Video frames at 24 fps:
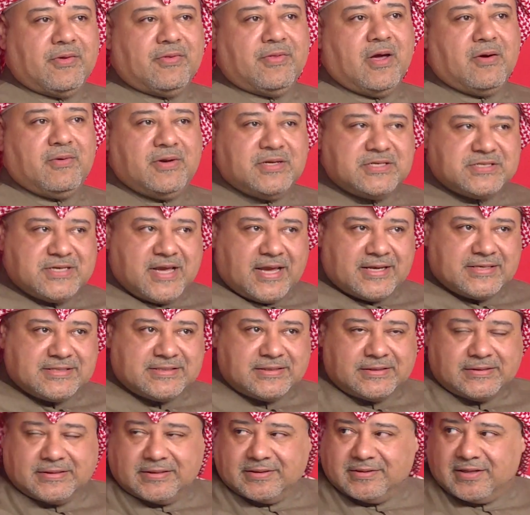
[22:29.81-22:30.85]
Now let's get
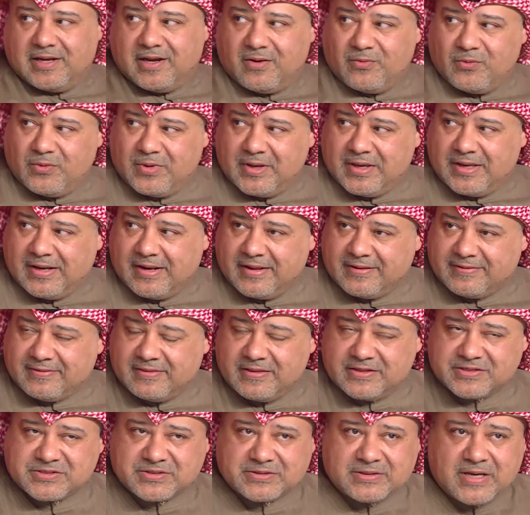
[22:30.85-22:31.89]
in how we let
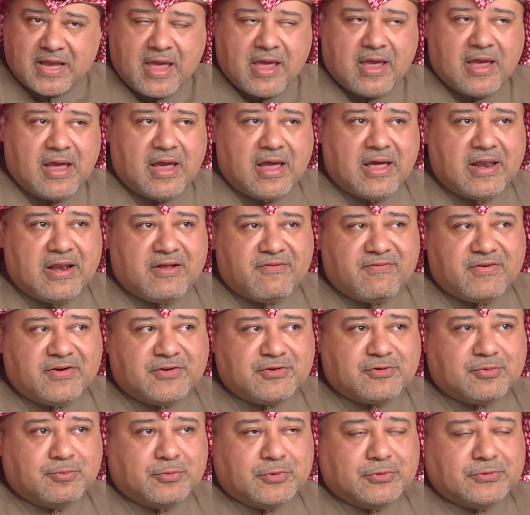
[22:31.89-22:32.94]
this
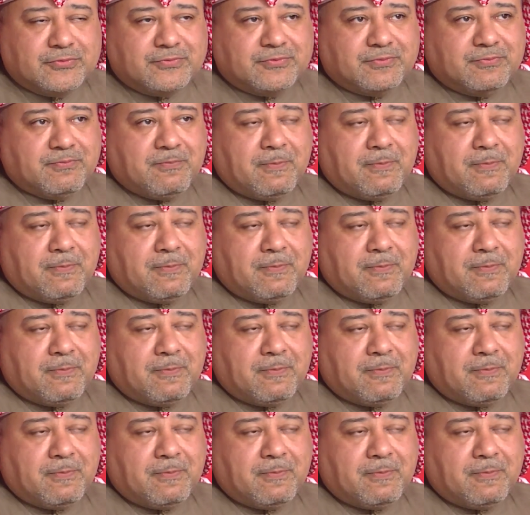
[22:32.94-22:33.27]
elephant move.